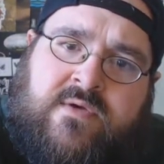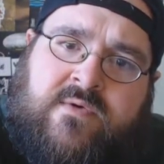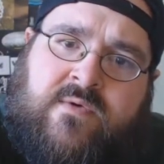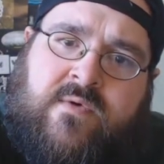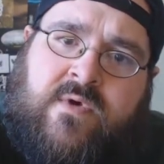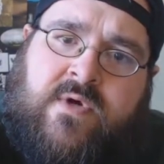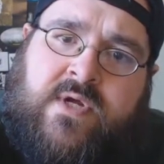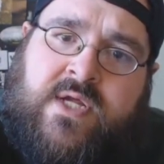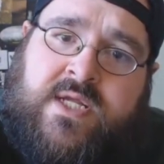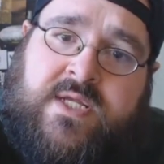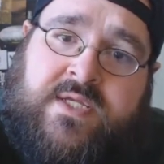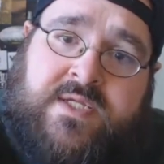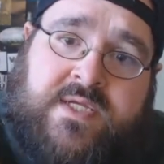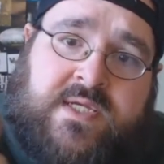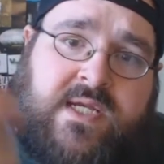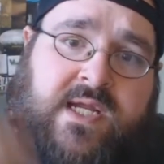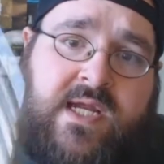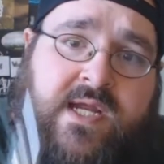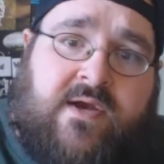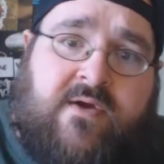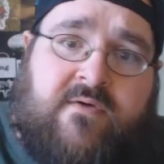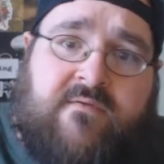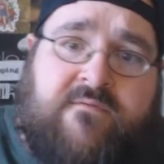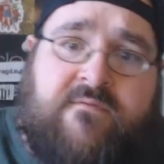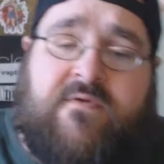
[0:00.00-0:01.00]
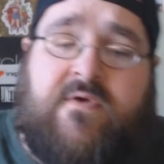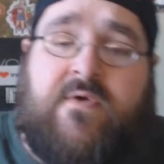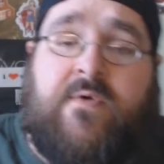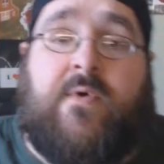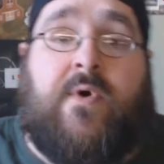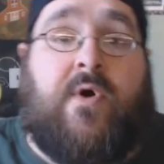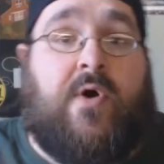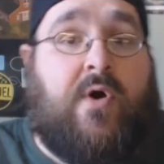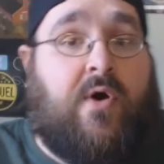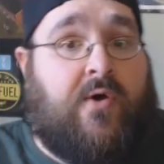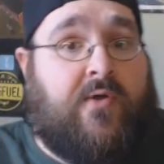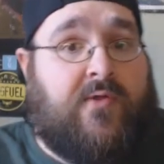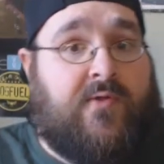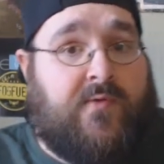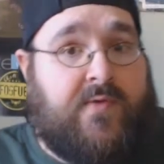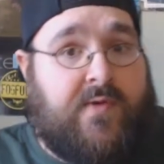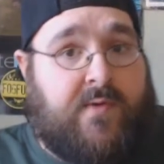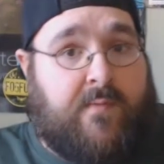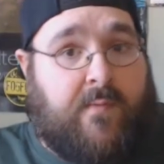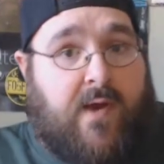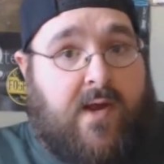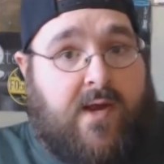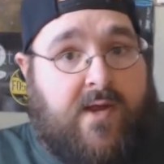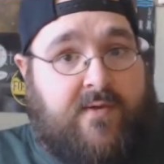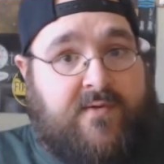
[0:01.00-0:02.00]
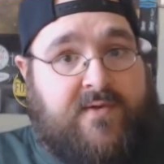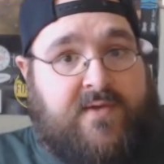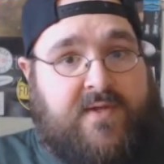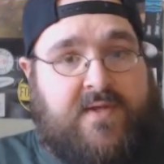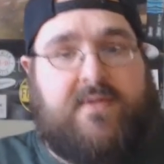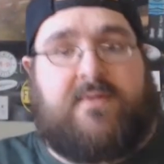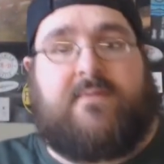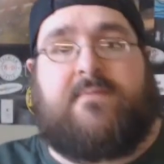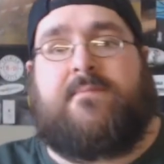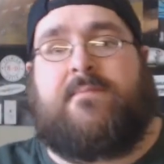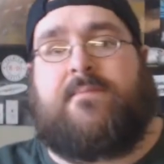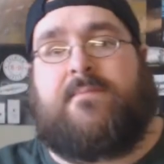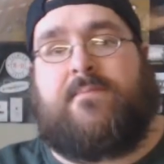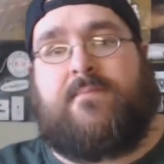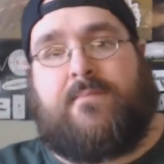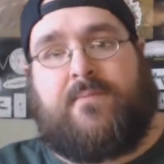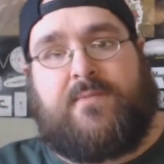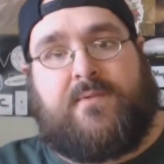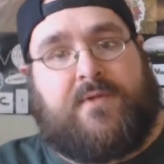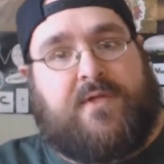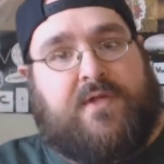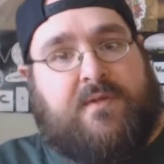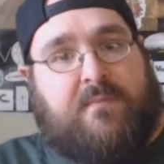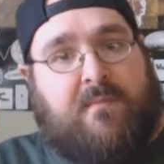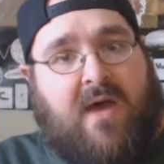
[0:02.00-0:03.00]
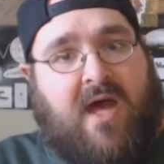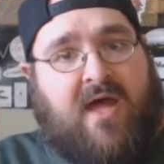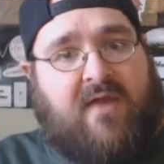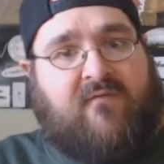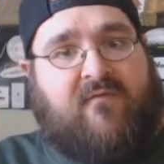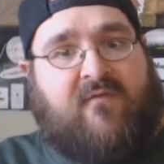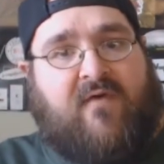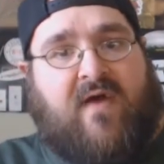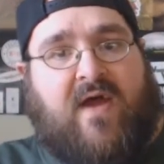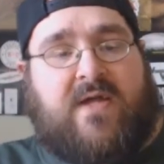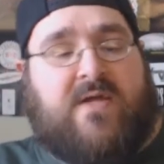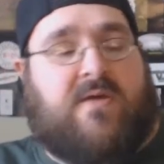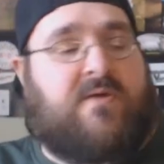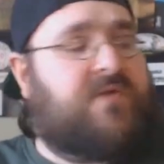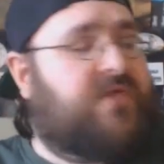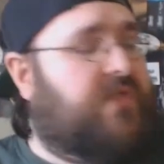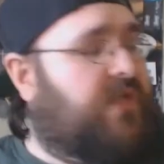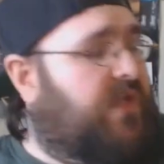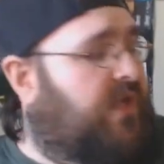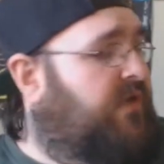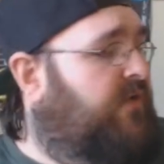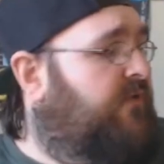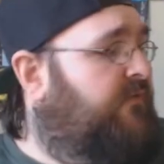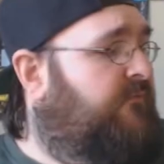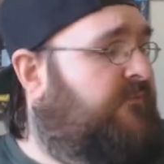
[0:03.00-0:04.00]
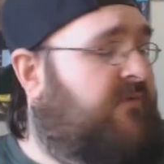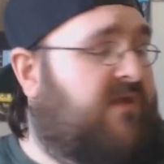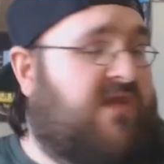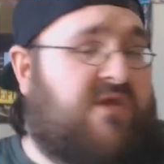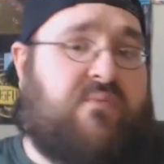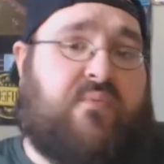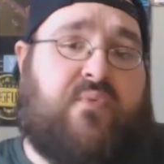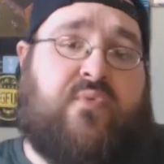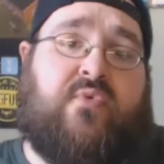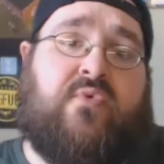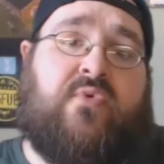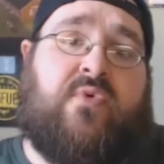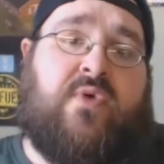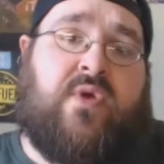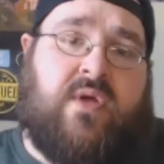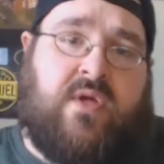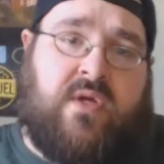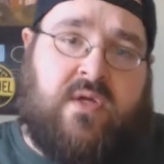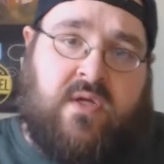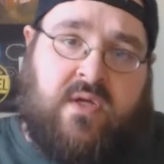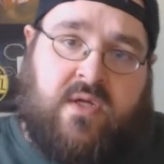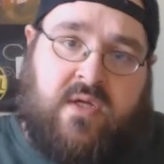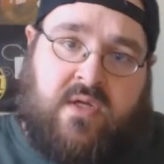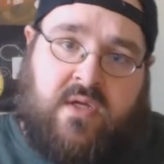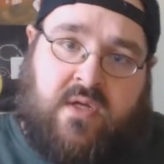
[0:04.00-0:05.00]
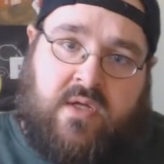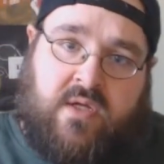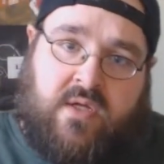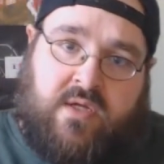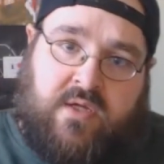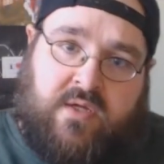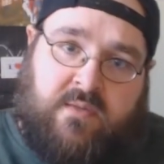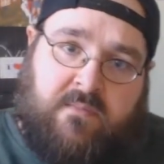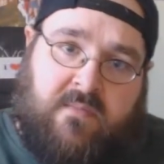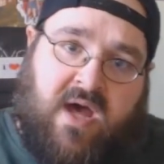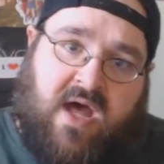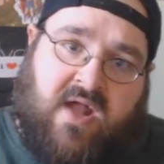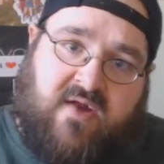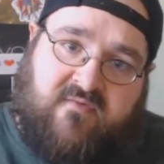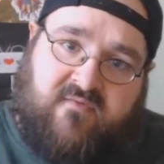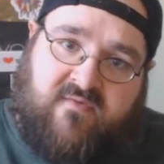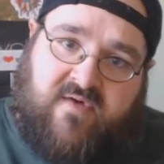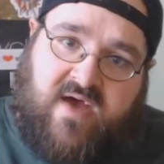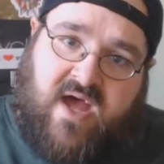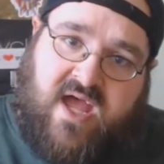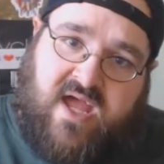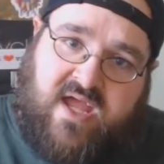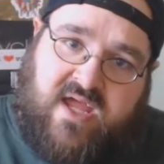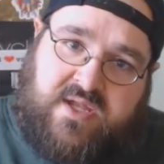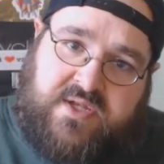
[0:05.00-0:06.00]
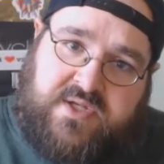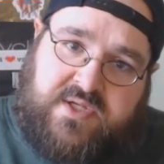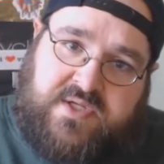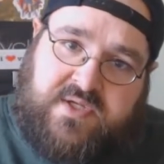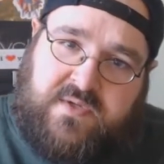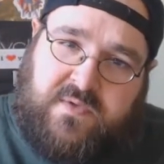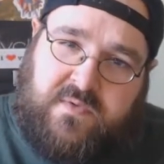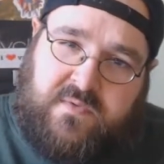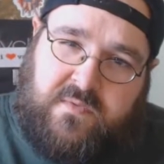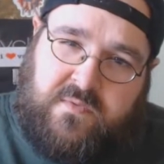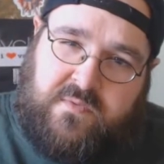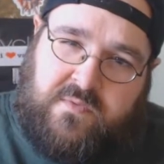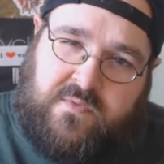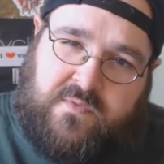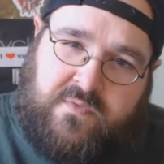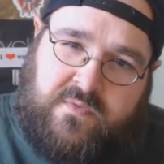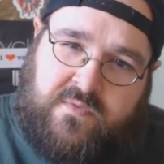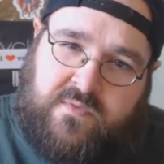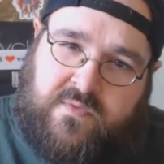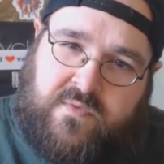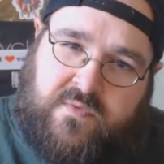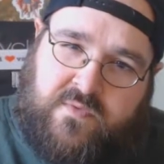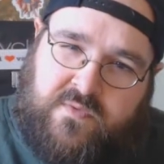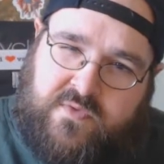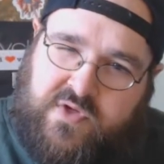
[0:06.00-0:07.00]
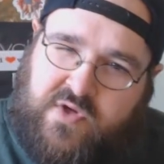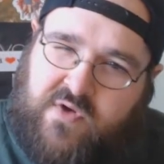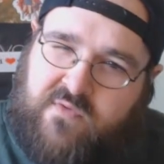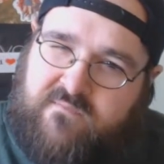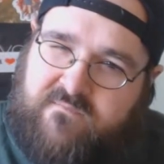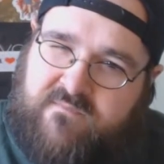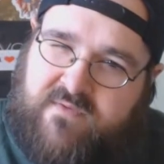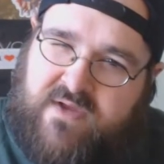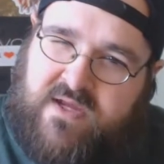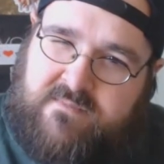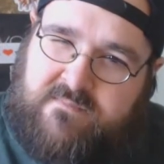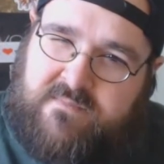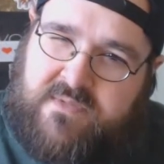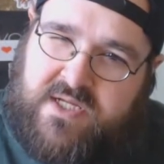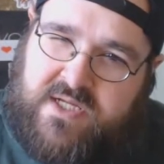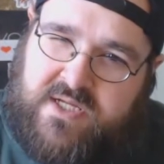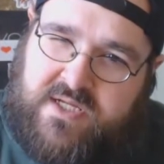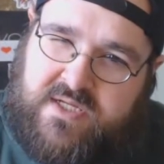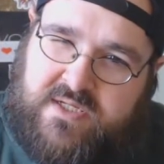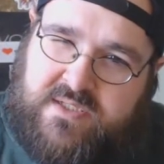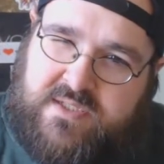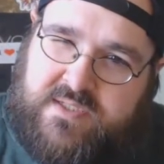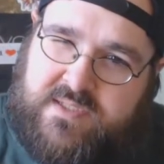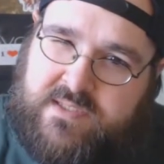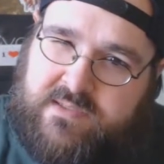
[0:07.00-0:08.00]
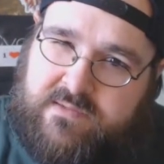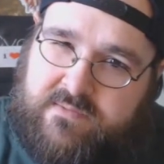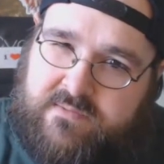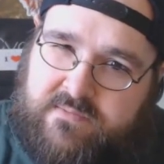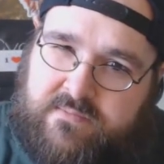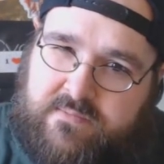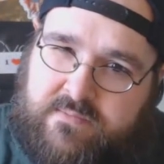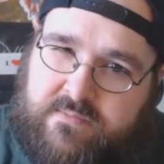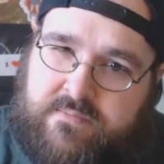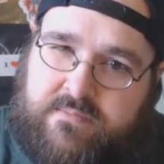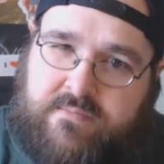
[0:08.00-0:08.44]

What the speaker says: to where it gets an airflow all the way around it. You modify your stuff, people, modify it to your vape needs.